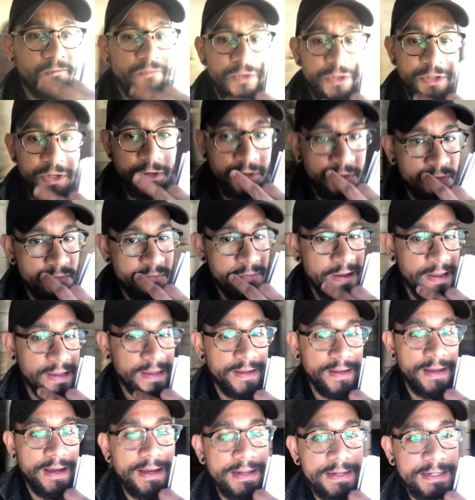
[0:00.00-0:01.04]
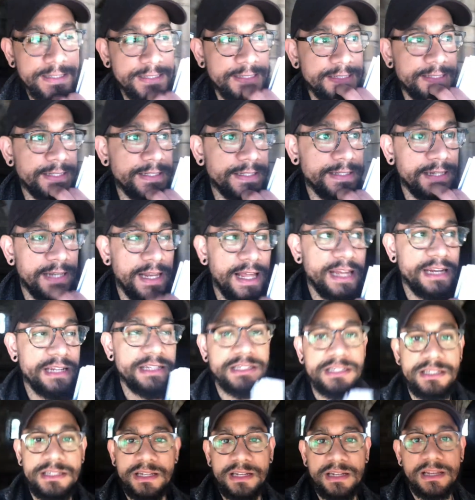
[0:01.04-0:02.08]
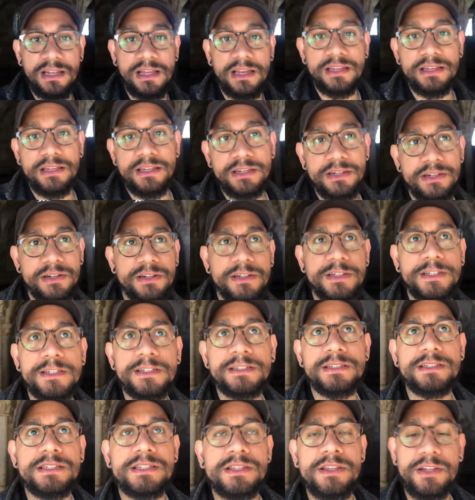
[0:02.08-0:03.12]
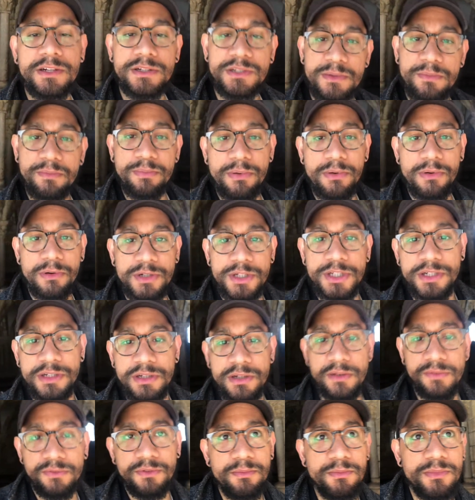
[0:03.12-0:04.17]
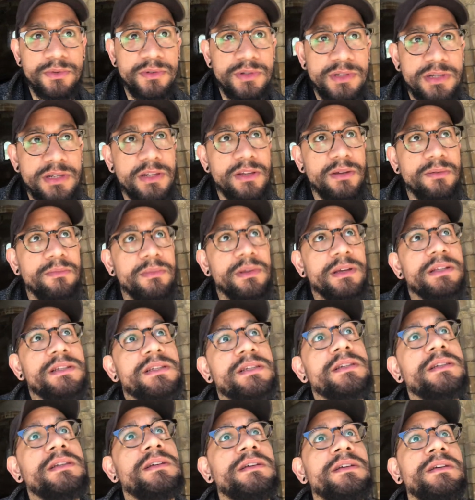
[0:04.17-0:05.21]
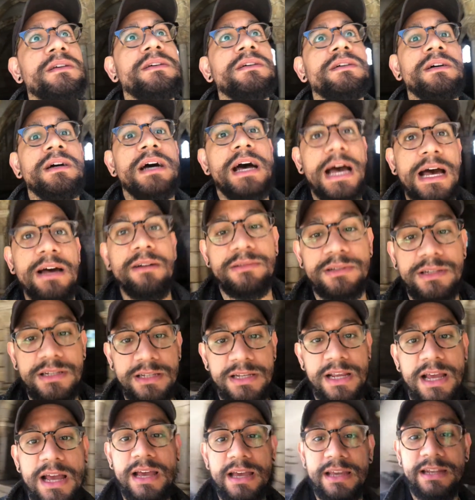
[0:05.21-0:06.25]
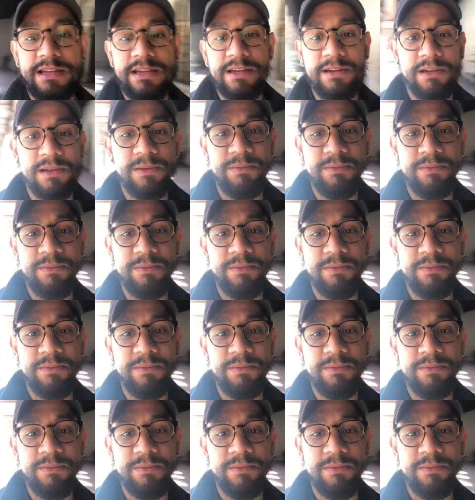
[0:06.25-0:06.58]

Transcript: So you might kind of see a lot of sunlight here because there's a portion of the museum that's outside here.